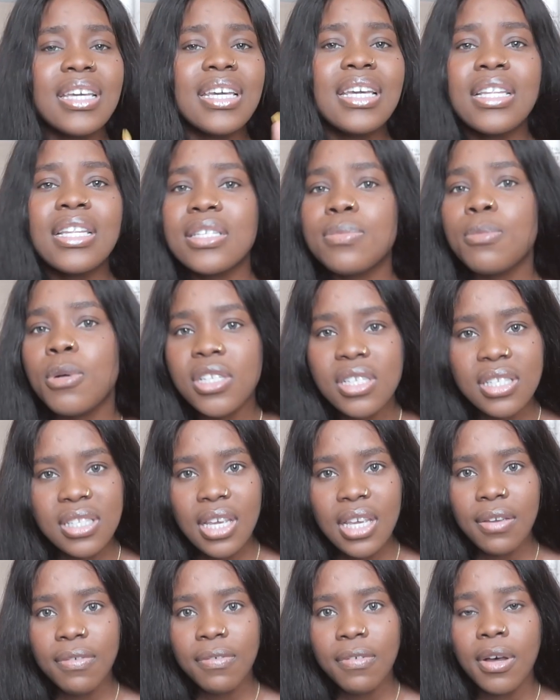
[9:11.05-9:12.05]
It is much
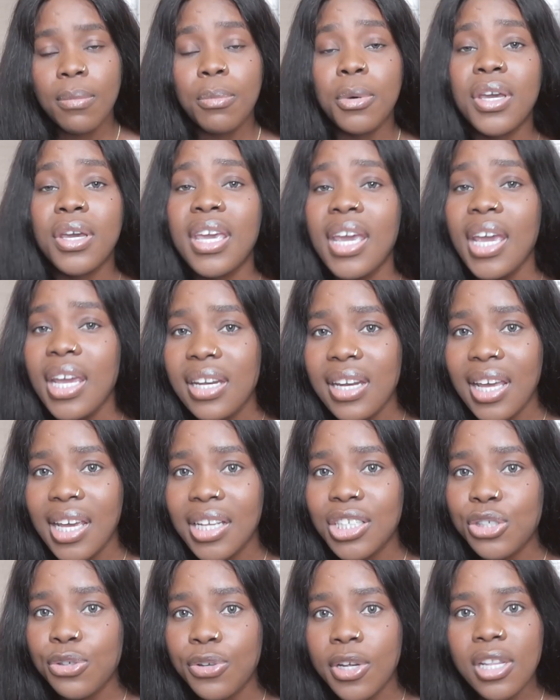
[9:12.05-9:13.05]
safer, but here in
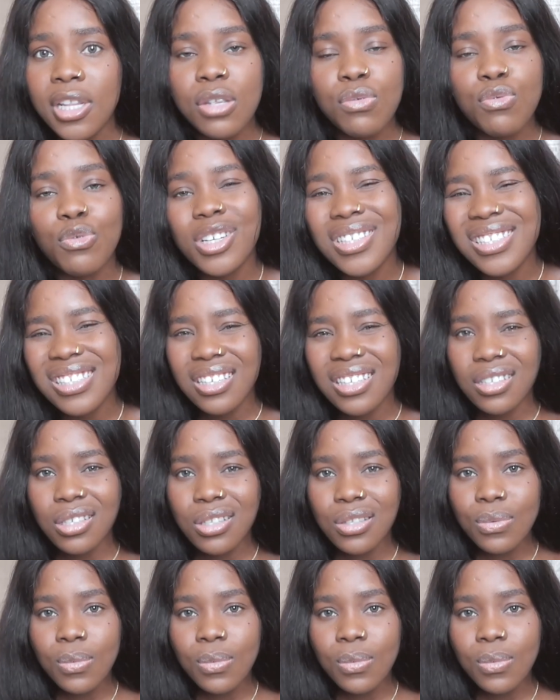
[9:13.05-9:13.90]
Nigeria the risk is